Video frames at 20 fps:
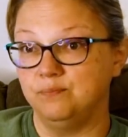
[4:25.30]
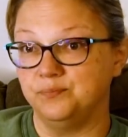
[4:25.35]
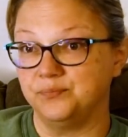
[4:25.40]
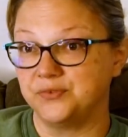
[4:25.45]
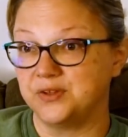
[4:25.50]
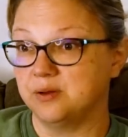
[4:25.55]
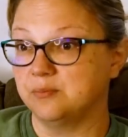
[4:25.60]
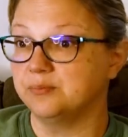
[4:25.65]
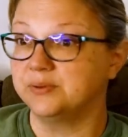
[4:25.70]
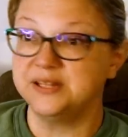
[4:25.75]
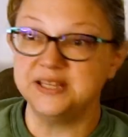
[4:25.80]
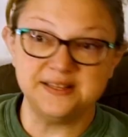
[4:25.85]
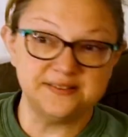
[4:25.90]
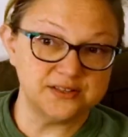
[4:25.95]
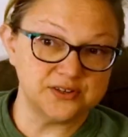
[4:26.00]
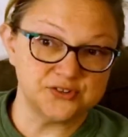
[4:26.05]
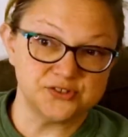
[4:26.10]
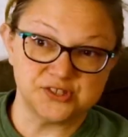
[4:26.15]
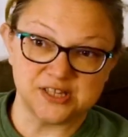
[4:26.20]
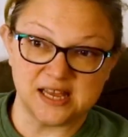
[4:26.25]
complete
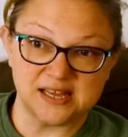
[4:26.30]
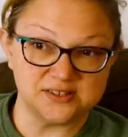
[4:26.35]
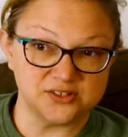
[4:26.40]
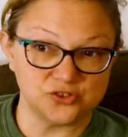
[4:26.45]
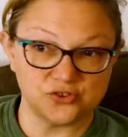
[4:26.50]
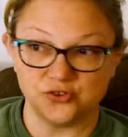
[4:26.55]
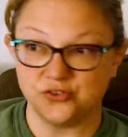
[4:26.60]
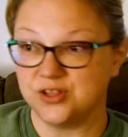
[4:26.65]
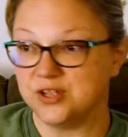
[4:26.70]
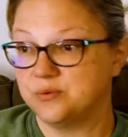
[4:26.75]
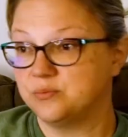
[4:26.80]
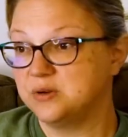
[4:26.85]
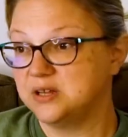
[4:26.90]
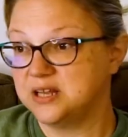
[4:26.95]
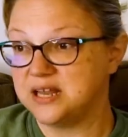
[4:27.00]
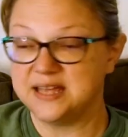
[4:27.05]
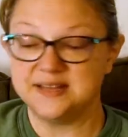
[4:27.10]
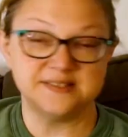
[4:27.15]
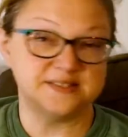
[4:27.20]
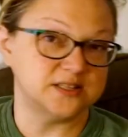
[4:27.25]
their sets, or they
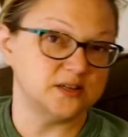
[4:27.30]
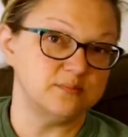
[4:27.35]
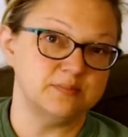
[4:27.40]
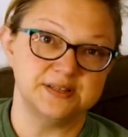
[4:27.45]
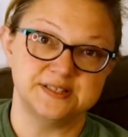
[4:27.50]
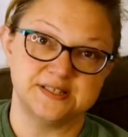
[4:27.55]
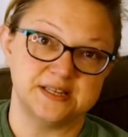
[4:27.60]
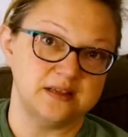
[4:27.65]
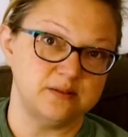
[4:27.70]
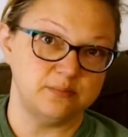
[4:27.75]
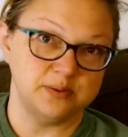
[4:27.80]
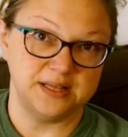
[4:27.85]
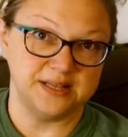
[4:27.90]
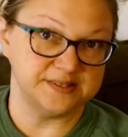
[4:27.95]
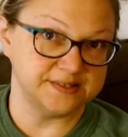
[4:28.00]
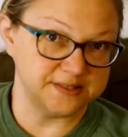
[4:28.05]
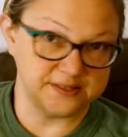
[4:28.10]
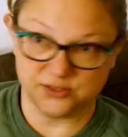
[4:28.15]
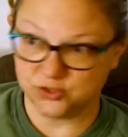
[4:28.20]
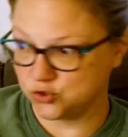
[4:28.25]
realize they're missing
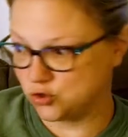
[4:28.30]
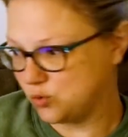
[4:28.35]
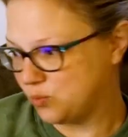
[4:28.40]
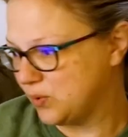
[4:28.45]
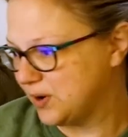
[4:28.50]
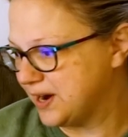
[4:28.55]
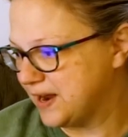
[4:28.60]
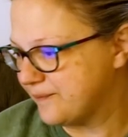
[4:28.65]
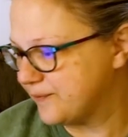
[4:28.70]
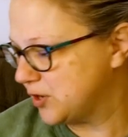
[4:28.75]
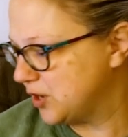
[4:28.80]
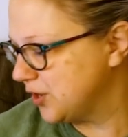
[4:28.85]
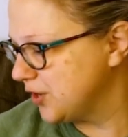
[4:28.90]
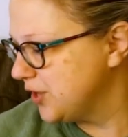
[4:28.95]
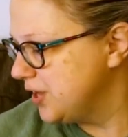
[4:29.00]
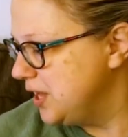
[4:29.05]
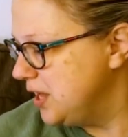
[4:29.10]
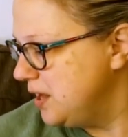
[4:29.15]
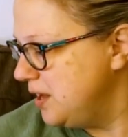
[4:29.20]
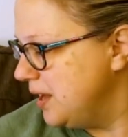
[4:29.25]
pieces or whatever.
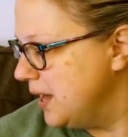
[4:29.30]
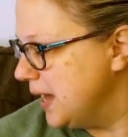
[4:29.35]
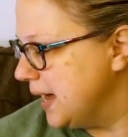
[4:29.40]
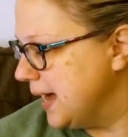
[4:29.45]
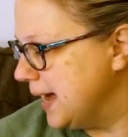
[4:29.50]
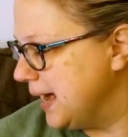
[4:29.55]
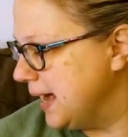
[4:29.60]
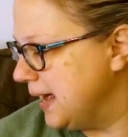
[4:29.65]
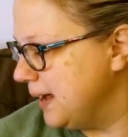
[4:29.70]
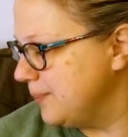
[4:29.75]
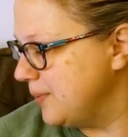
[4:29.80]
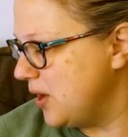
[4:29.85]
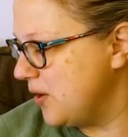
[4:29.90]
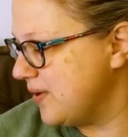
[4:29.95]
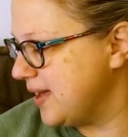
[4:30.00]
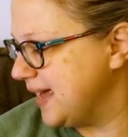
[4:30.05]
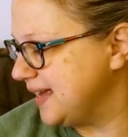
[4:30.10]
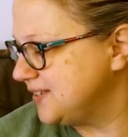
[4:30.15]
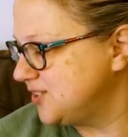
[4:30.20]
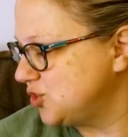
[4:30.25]

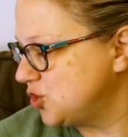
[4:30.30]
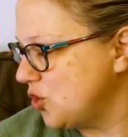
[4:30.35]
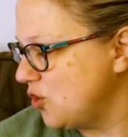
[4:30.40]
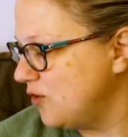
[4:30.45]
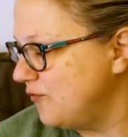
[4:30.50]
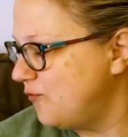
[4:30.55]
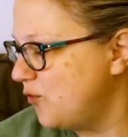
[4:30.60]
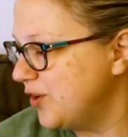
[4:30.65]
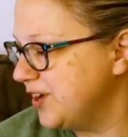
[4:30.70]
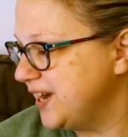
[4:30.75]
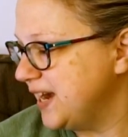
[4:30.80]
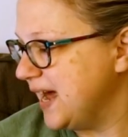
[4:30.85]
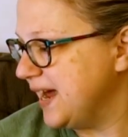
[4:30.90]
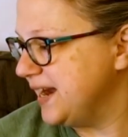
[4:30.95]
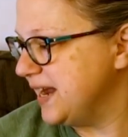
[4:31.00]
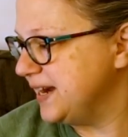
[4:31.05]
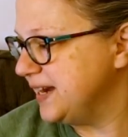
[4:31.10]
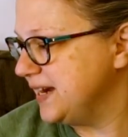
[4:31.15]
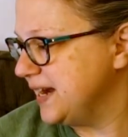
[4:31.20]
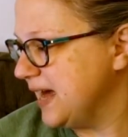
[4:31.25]
Okay, so
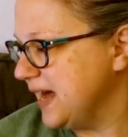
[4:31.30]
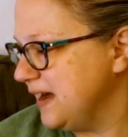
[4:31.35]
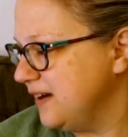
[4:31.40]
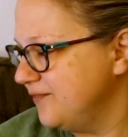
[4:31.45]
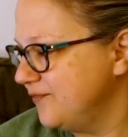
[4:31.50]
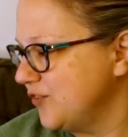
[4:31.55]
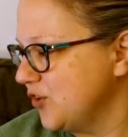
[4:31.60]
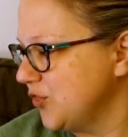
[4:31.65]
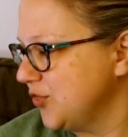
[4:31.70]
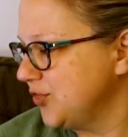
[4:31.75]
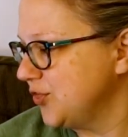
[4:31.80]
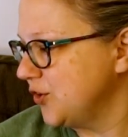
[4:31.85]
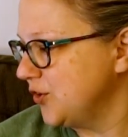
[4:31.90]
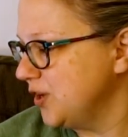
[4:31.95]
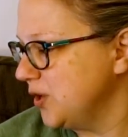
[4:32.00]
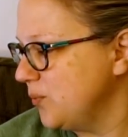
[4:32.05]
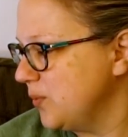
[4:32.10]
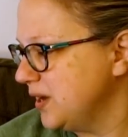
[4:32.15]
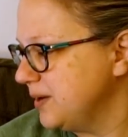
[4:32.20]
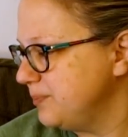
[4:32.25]
$49.99 for
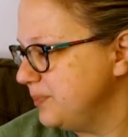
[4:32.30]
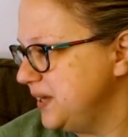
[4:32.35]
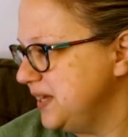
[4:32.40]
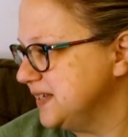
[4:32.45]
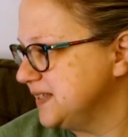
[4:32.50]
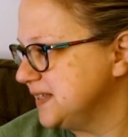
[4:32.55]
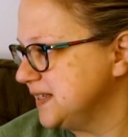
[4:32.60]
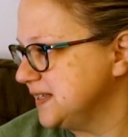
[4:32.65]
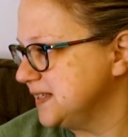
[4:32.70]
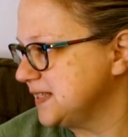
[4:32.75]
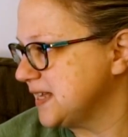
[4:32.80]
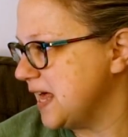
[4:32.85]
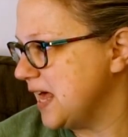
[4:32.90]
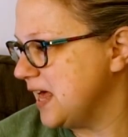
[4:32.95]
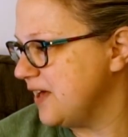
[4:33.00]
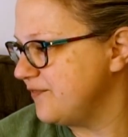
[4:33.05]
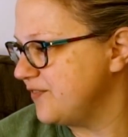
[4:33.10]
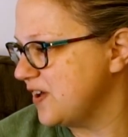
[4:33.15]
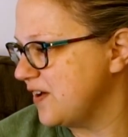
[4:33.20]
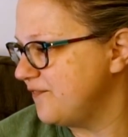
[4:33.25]
31 pieces
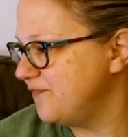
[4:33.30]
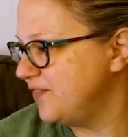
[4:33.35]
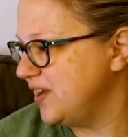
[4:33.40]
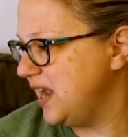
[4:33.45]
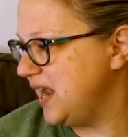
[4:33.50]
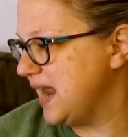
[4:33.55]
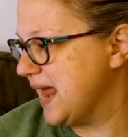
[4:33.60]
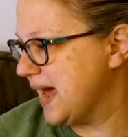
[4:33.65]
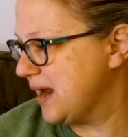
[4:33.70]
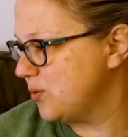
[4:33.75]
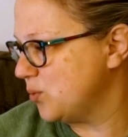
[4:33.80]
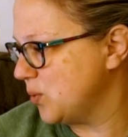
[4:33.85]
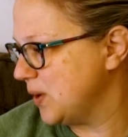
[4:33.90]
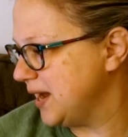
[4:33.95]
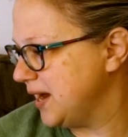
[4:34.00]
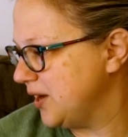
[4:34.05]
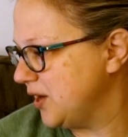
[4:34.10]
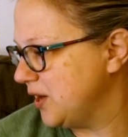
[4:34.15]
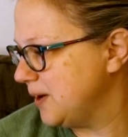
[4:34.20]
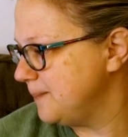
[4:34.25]
of
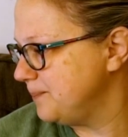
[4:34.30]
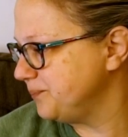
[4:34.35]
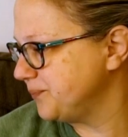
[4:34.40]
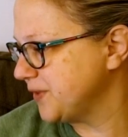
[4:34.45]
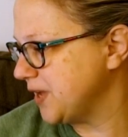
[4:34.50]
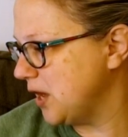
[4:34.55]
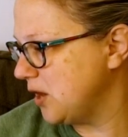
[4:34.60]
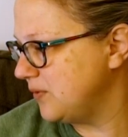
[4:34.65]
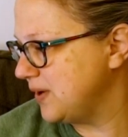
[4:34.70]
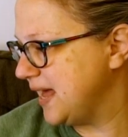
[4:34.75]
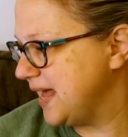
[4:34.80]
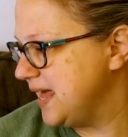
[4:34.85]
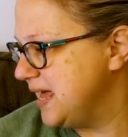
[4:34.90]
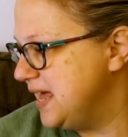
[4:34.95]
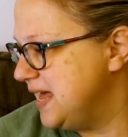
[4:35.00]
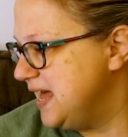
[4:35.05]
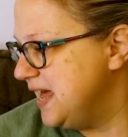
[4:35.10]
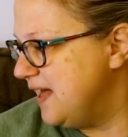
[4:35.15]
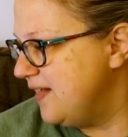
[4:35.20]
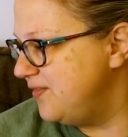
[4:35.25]
flatware. All right,
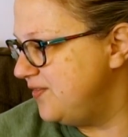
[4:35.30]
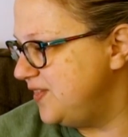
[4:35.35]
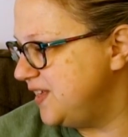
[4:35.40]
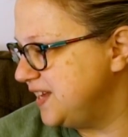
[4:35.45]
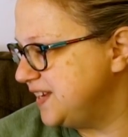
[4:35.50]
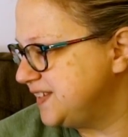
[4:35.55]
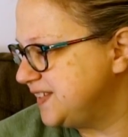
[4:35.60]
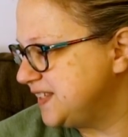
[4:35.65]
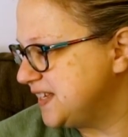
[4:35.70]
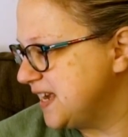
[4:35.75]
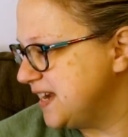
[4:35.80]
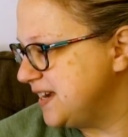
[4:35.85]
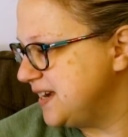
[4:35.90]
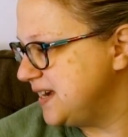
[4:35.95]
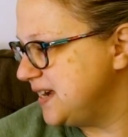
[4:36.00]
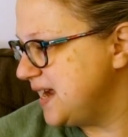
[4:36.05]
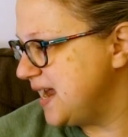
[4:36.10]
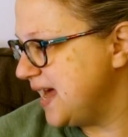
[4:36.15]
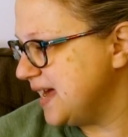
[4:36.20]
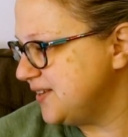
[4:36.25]
this
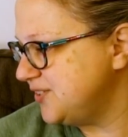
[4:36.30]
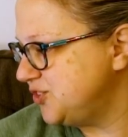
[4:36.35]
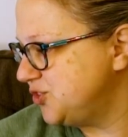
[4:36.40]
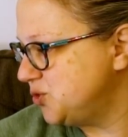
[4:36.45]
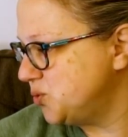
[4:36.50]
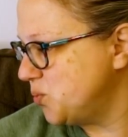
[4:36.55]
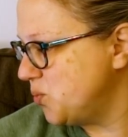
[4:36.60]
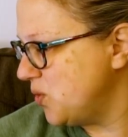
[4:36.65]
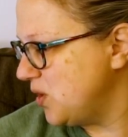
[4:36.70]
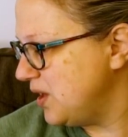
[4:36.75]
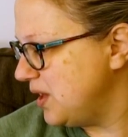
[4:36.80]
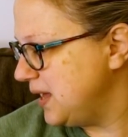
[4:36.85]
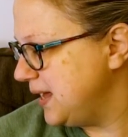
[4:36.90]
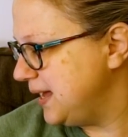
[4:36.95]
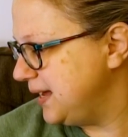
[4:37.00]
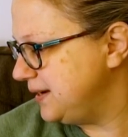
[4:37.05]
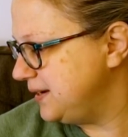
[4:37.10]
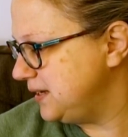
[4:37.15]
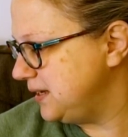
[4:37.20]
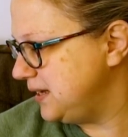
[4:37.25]
next
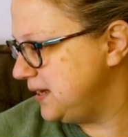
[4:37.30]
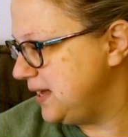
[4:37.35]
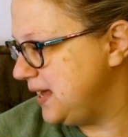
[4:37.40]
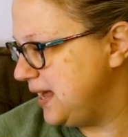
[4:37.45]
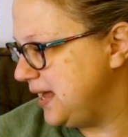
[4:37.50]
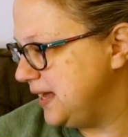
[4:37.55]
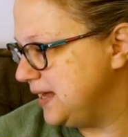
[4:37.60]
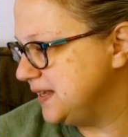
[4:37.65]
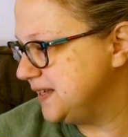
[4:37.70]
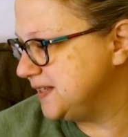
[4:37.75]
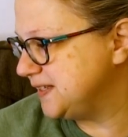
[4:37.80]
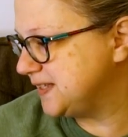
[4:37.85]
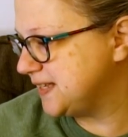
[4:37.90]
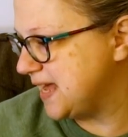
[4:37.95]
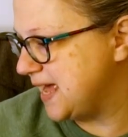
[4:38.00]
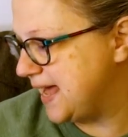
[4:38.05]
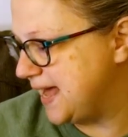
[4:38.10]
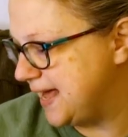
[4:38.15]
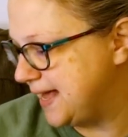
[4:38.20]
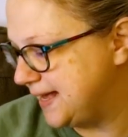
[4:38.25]
one is
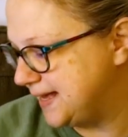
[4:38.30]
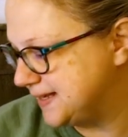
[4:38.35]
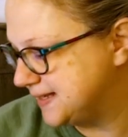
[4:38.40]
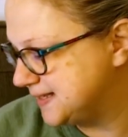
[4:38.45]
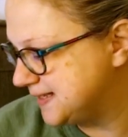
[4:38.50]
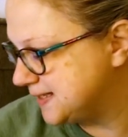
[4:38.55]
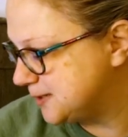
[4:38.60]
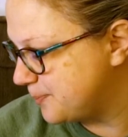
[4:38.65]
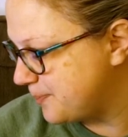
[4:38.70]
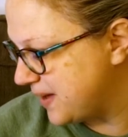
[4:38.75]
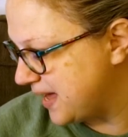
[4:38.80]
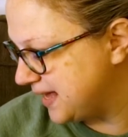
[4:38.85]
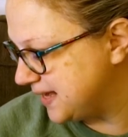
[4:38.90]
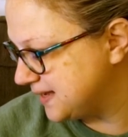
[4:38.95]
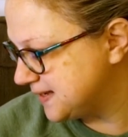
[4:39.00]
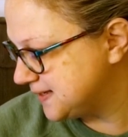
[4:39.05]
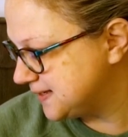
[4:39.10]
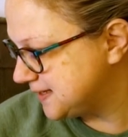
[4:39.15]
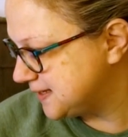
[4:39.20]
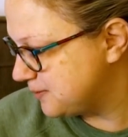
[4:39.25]
a
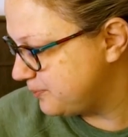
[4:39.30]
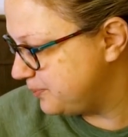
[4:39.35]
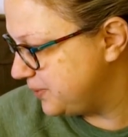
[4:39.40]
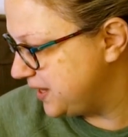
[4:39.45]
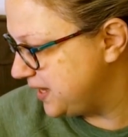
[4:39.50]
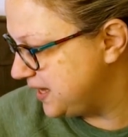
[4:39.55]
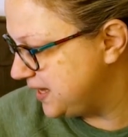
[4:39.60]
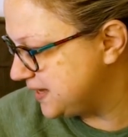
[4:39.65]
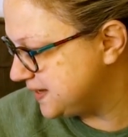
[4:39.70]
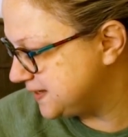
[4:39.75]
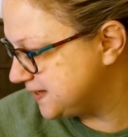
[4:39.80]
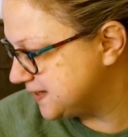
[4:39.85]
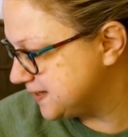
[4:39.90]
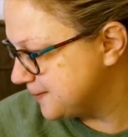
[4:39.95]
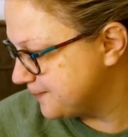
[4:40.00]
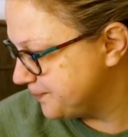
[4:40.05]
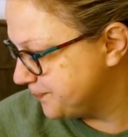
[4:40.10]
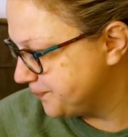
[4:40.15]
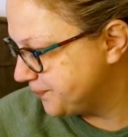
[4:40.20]
Spanx piece.